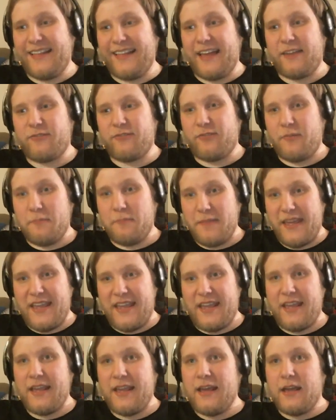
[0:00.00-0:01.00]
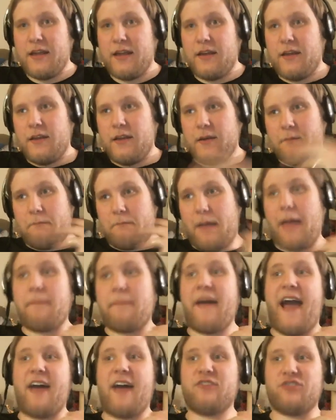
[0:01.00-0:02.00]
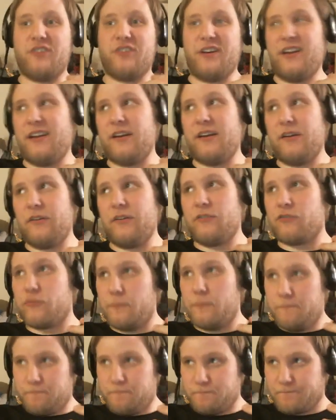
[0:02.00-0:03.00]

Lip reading: Like for me, my passion is